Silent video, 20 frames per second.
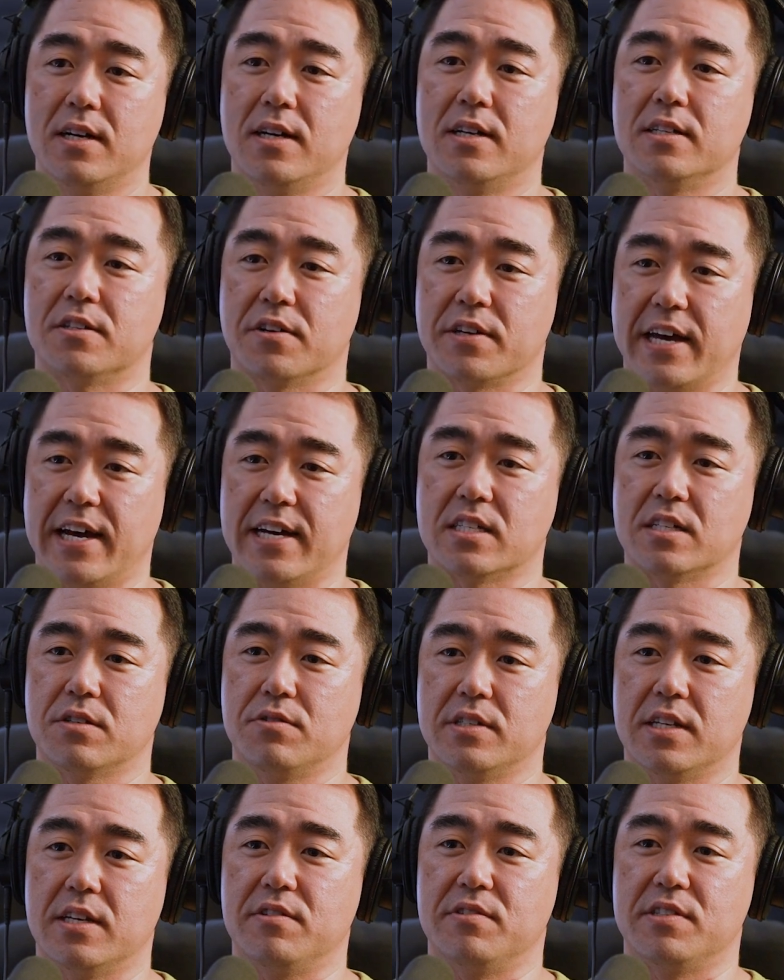So yes, it
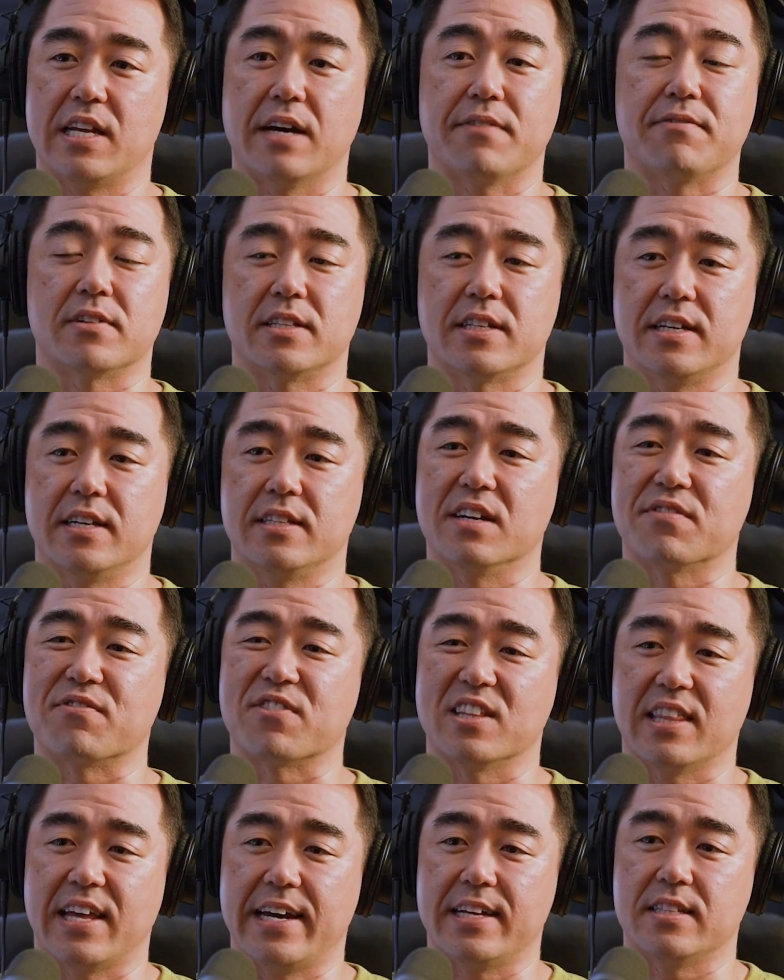was it was definitely a
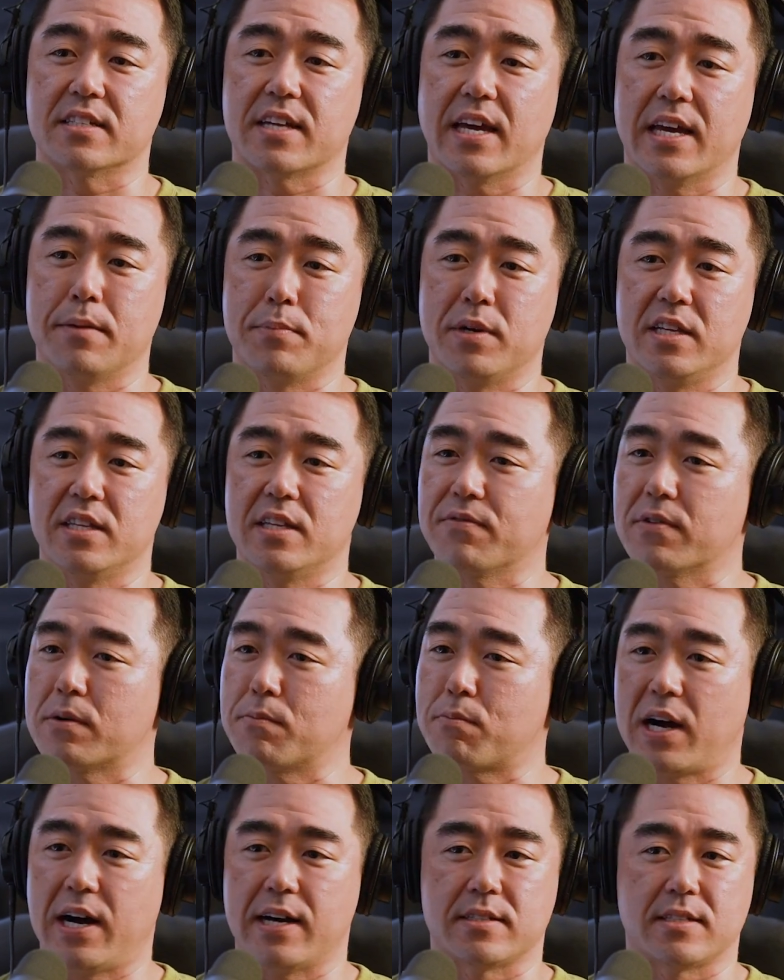different landscape and different
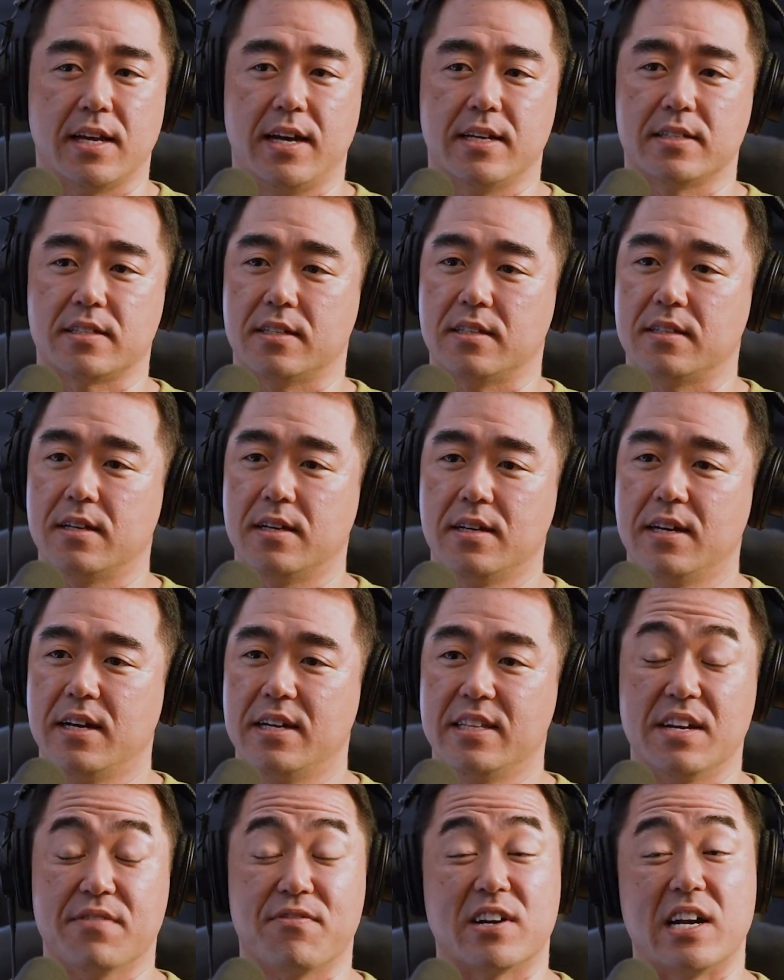process and
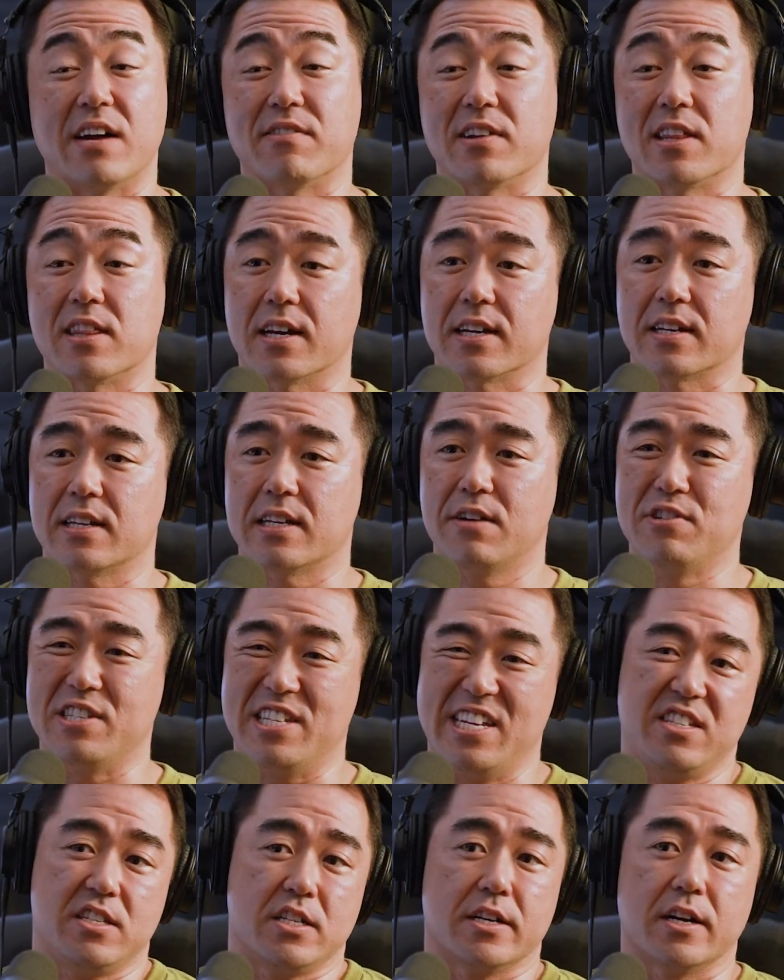different everything. It was
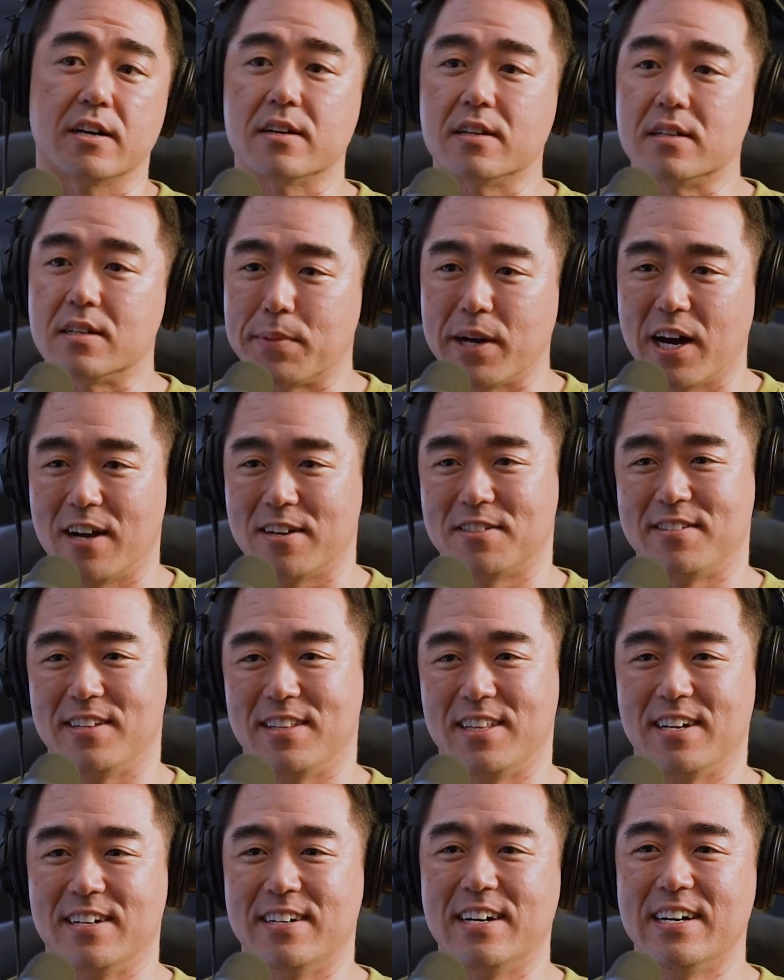easier, to be honest with
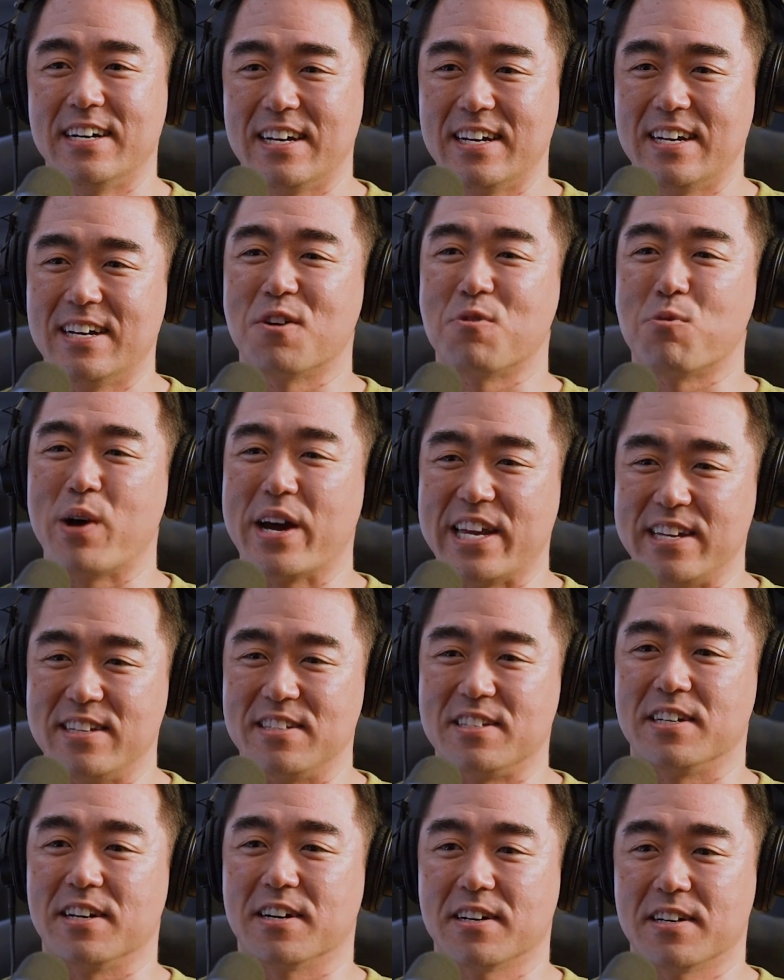you, way
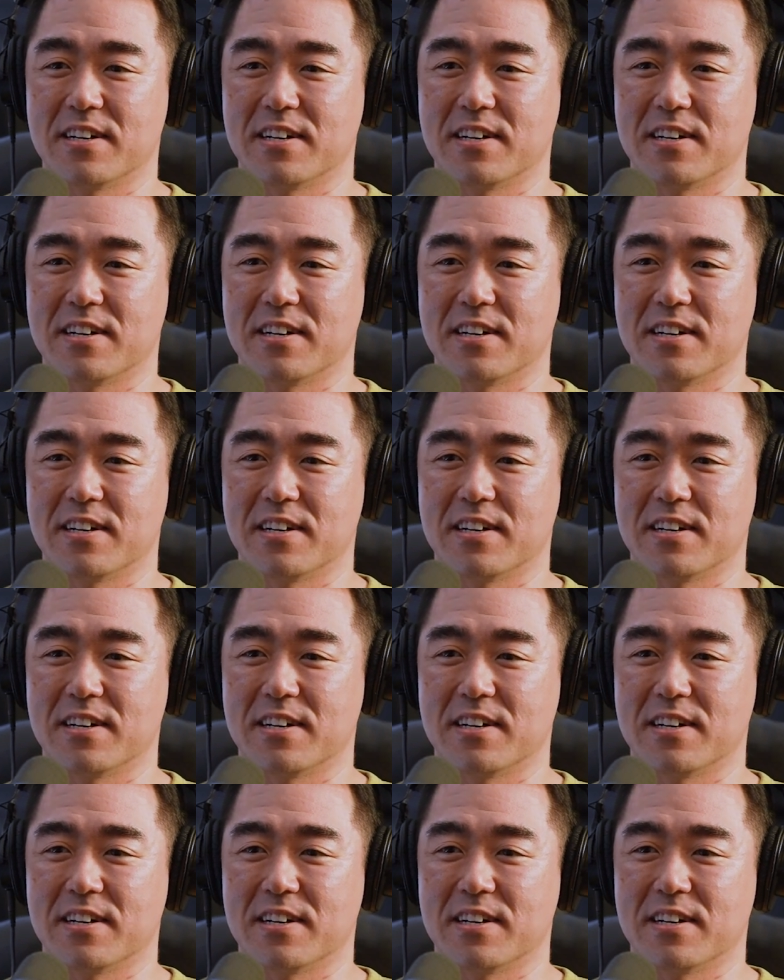easier.